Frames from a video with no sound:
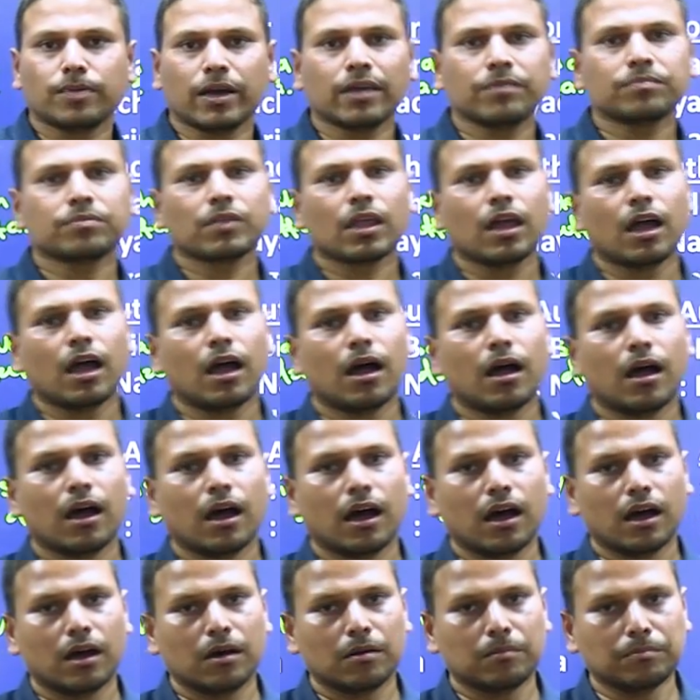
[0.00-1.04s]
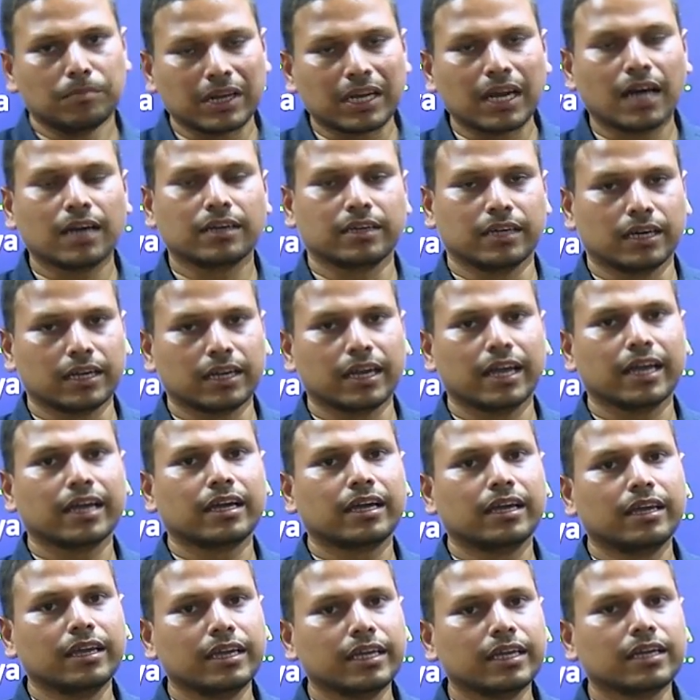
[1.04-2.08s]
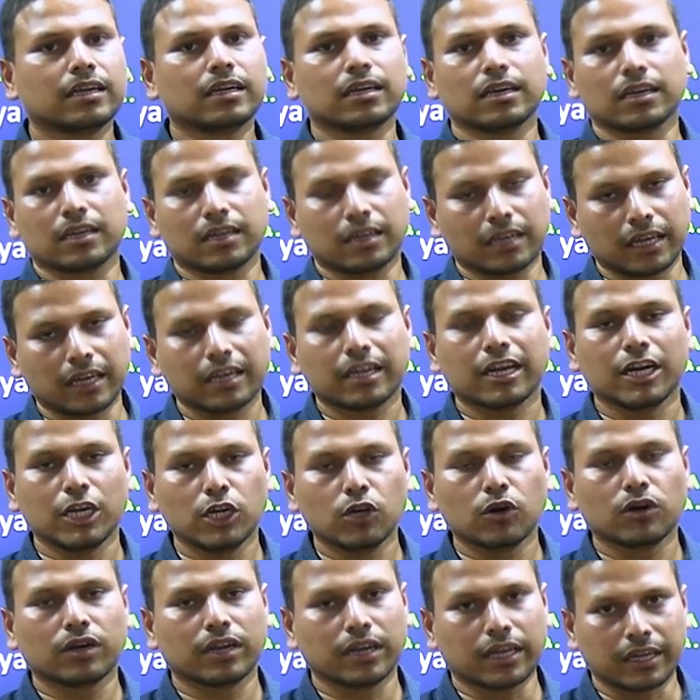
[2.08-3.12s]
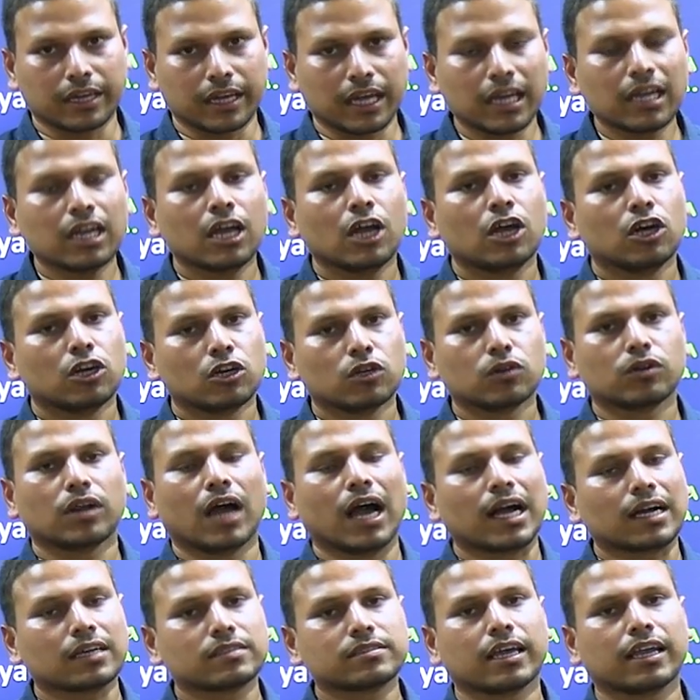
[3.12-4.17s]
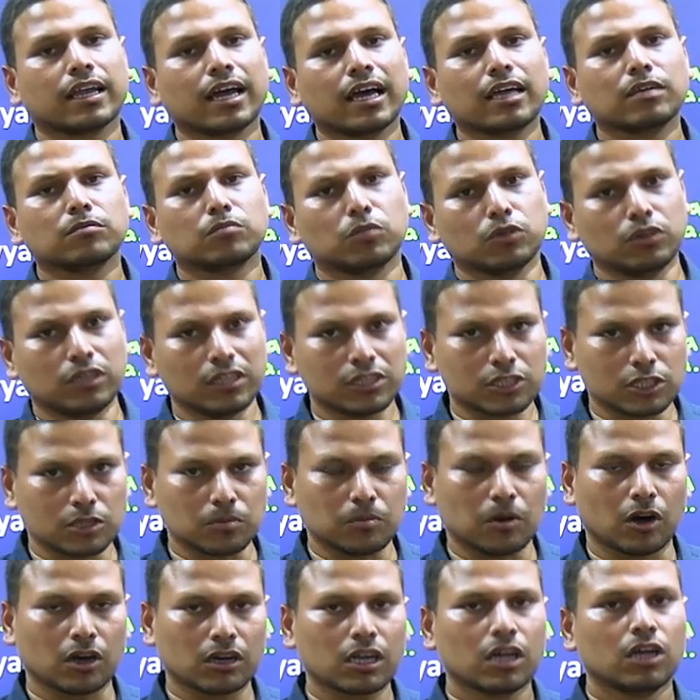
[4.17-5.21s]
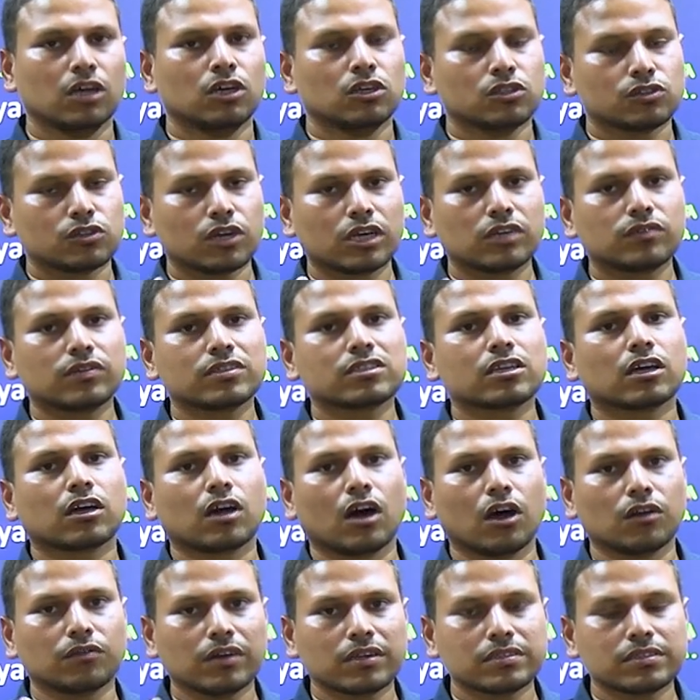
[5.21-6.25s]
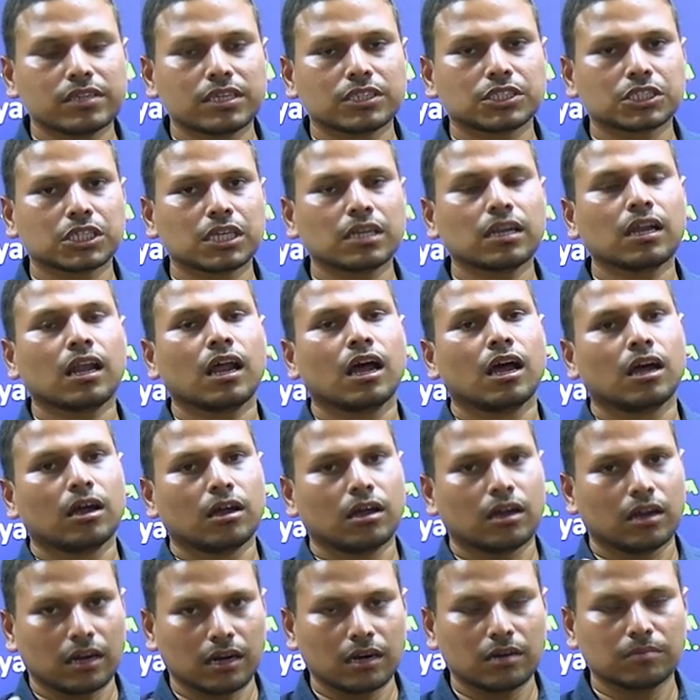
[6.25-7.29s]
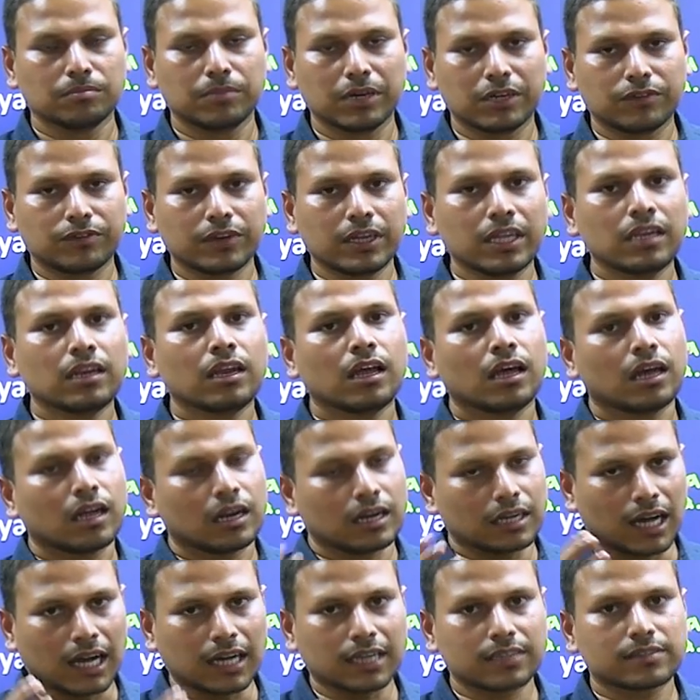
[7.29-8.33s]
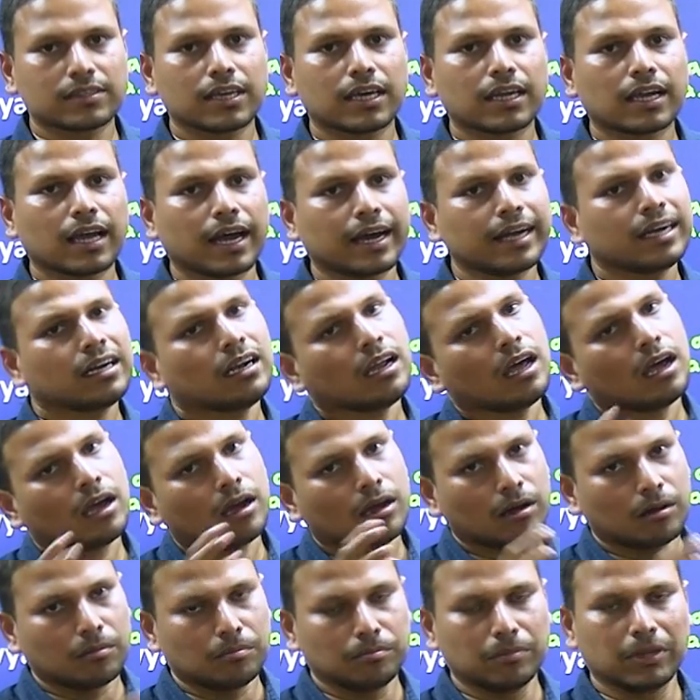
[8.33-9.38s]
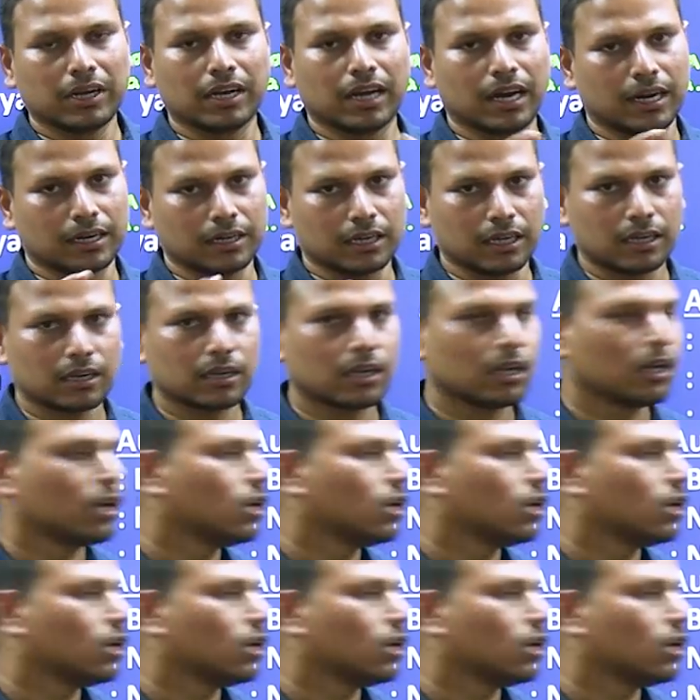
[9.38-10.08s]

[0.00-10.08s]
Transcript: by Menander, a Greek king, Indo-Greek king, to Nagasena, a Buddhist monk. So, it was a conversation between Nagasena and Menander.